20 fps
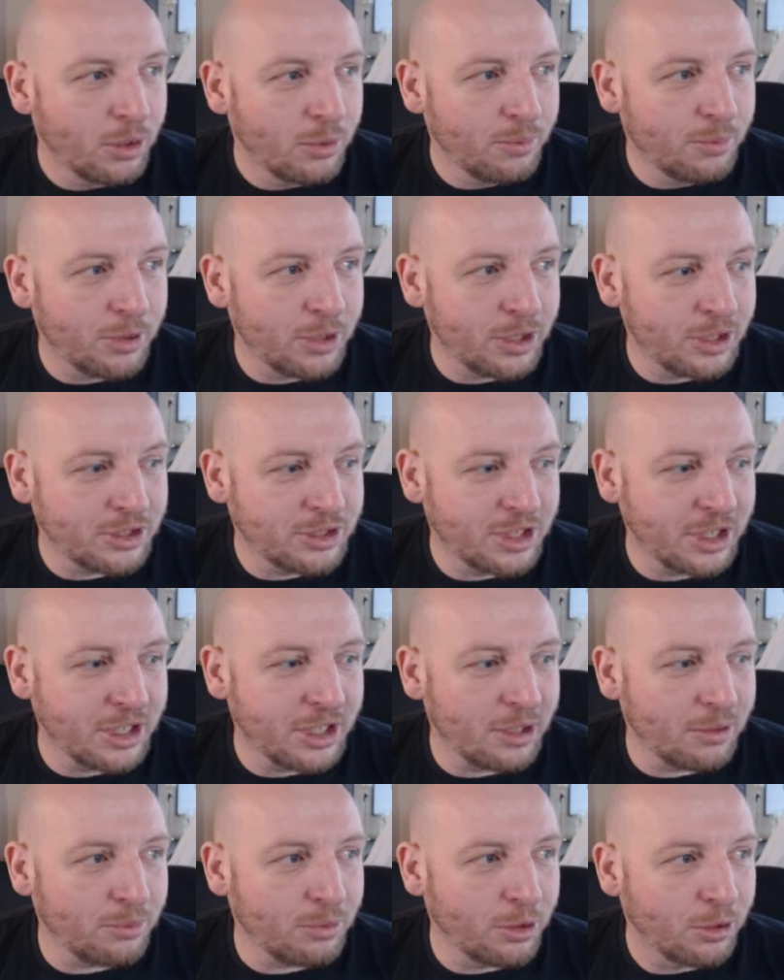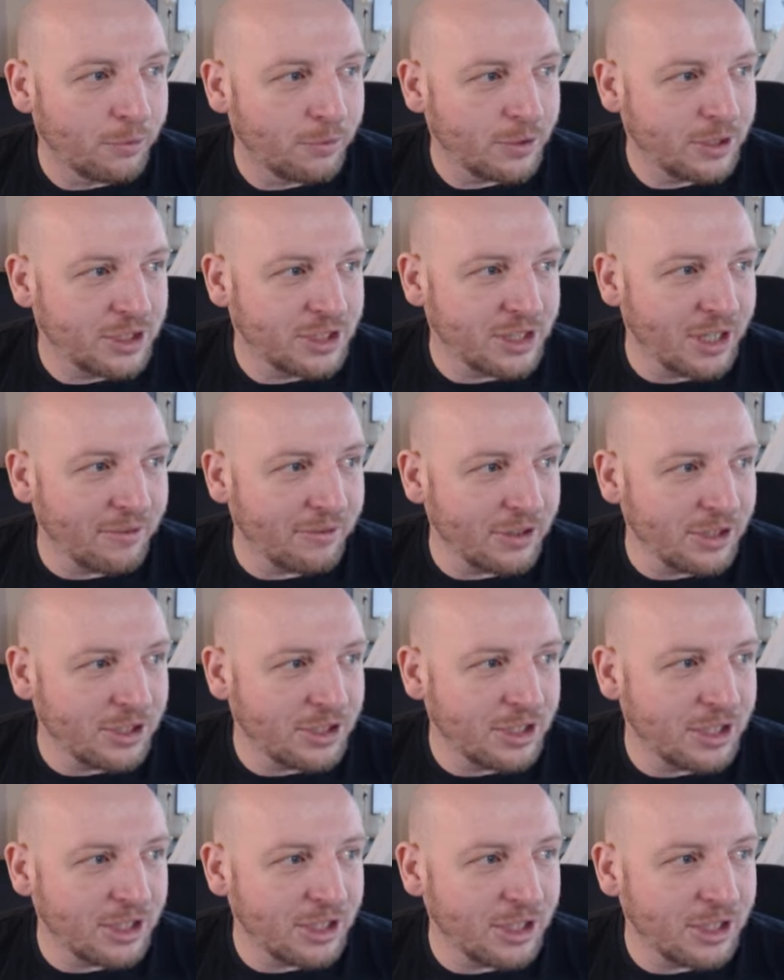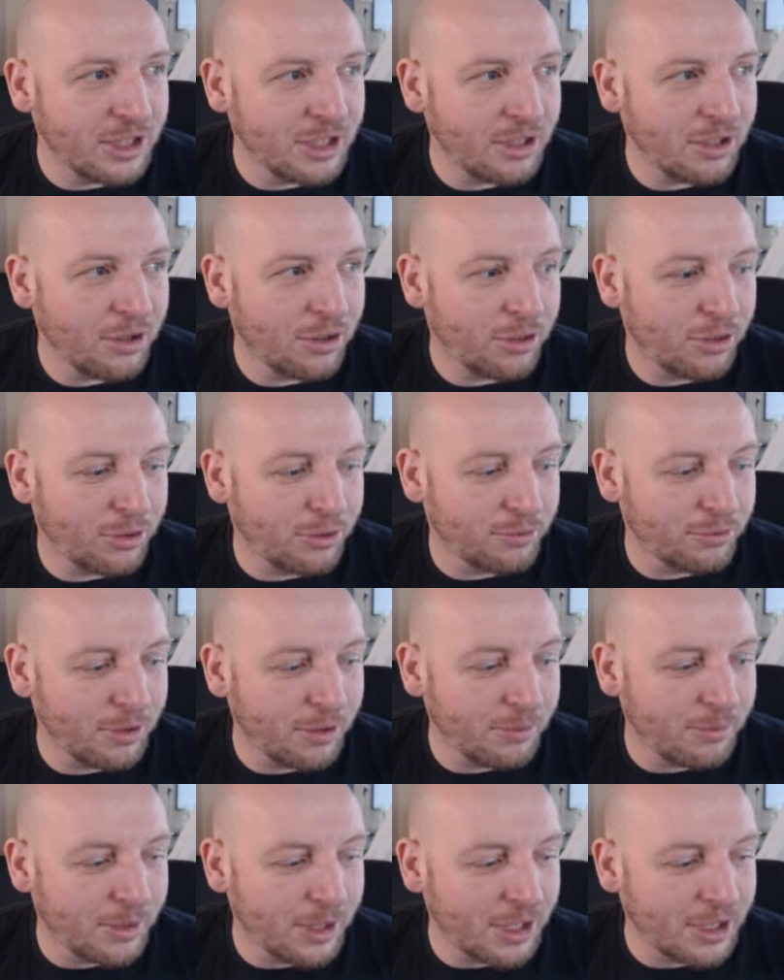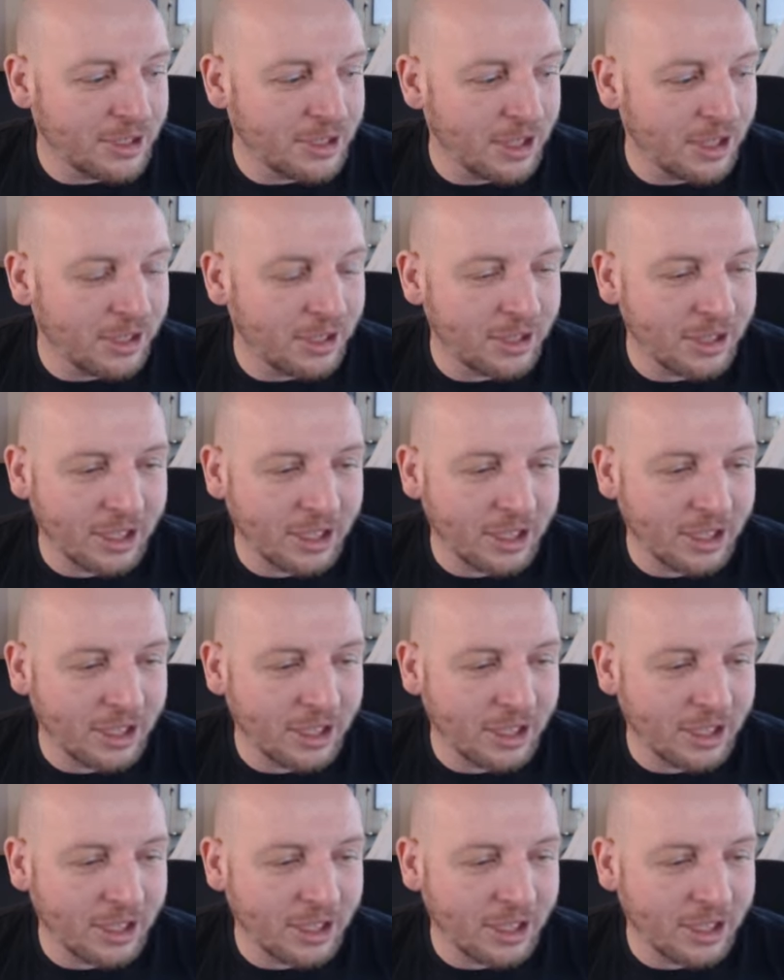But you can see now we're over 73 minutes into the